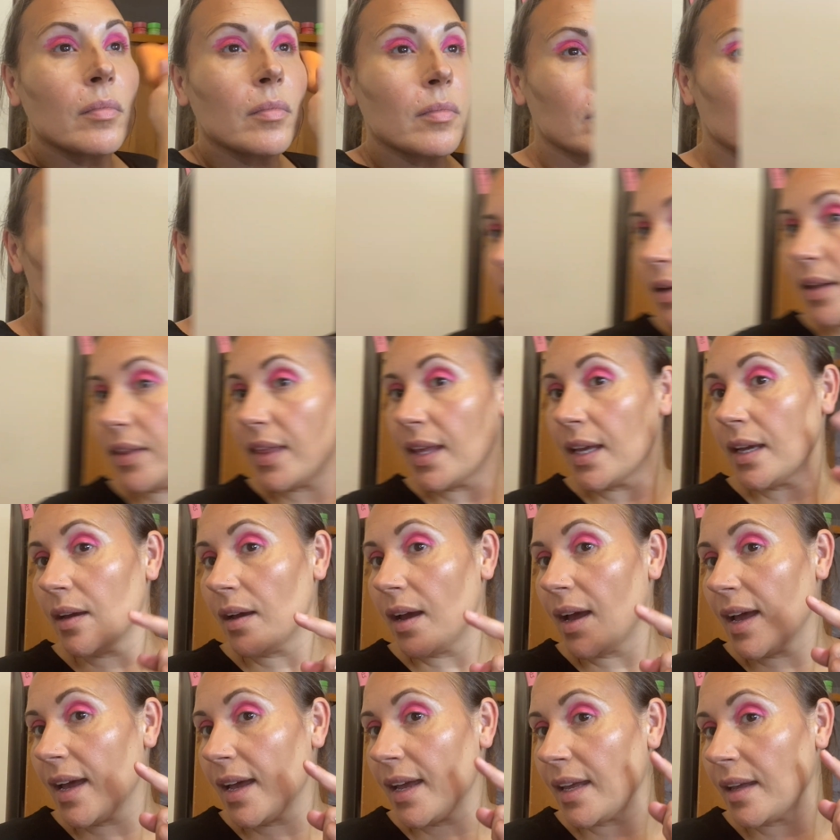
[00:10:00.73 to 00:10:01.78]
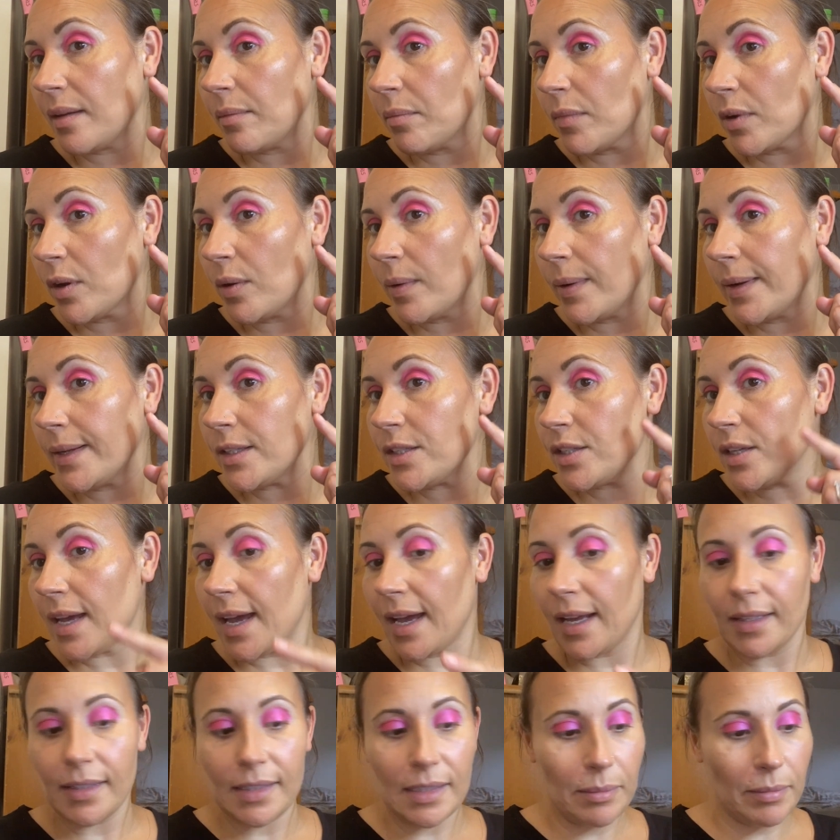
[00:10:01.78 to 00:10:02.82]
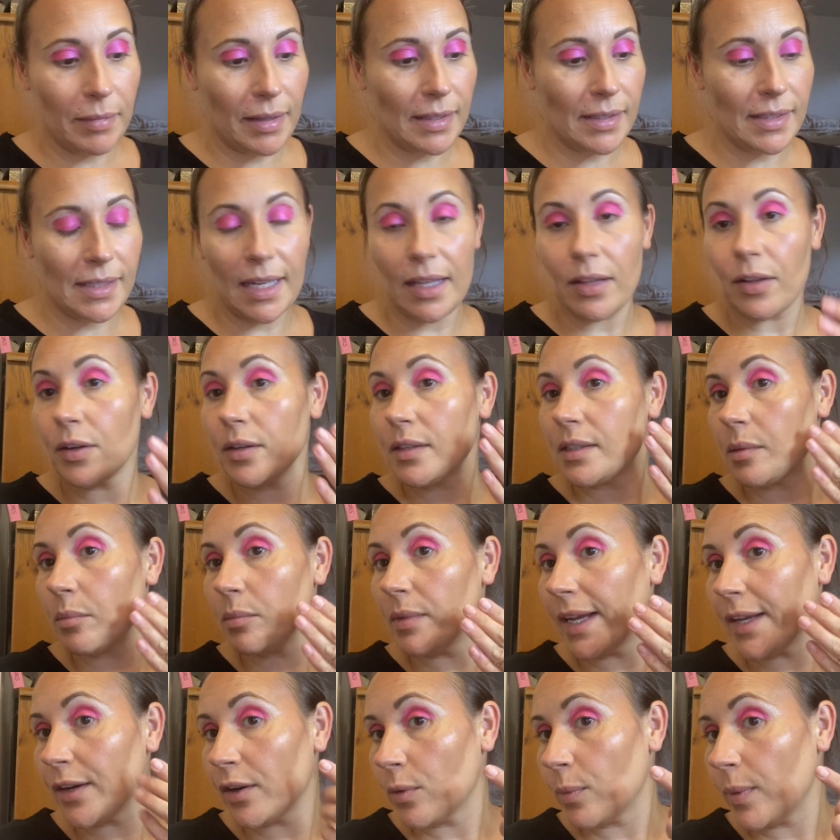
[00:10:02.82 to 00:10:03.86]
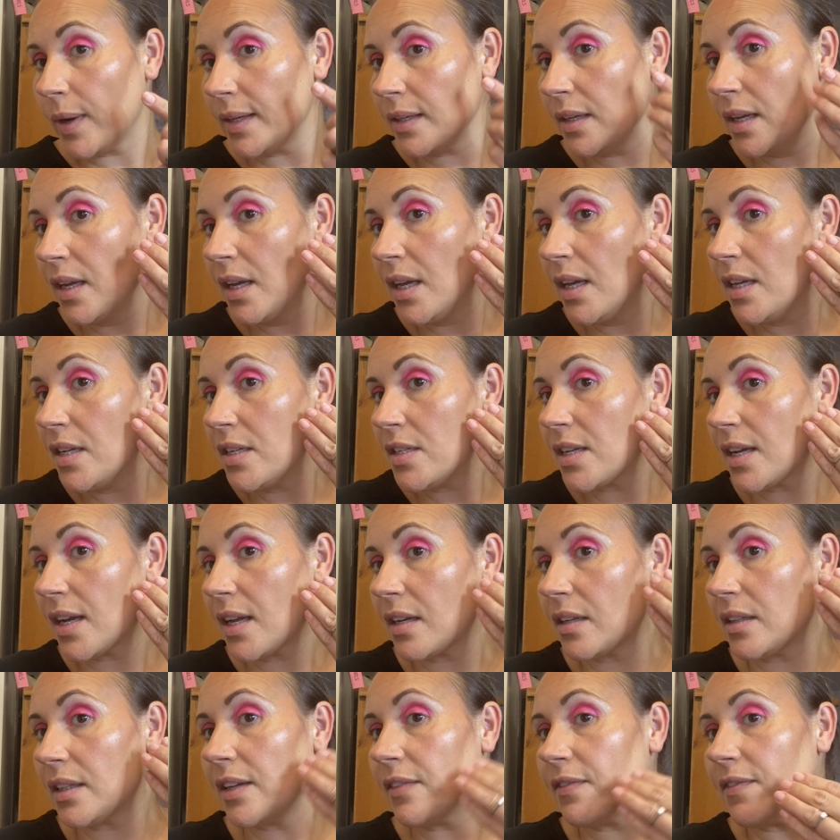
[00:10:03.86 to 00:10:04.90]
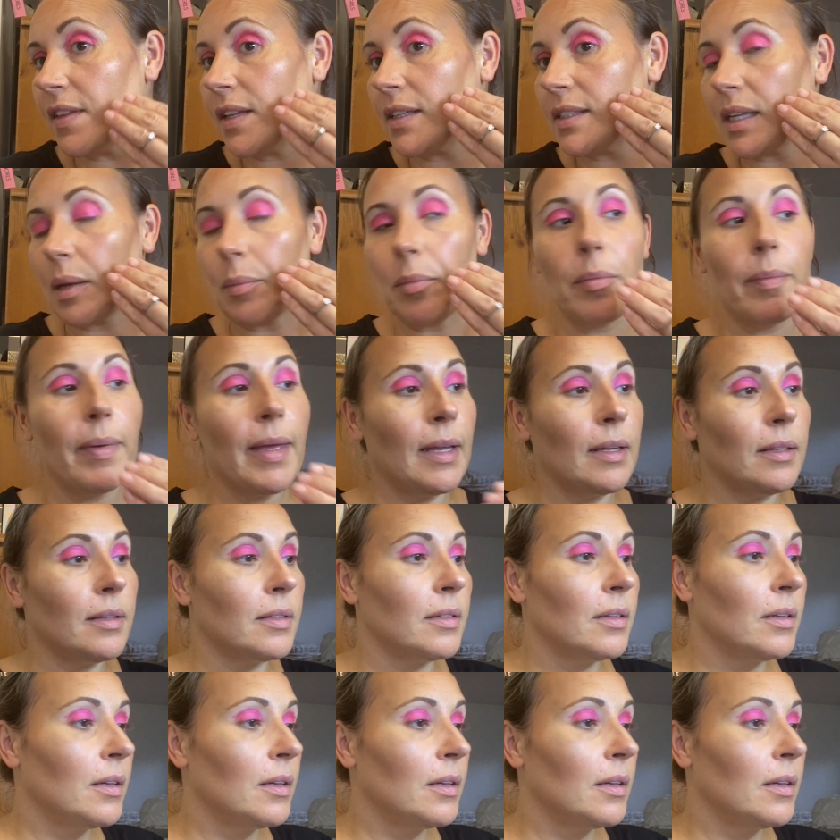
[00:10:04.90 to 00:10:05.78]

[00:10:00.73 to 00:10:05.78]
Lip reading: So I think I'm going to add some concealer, some lighter one, to kind of lift this up a bit.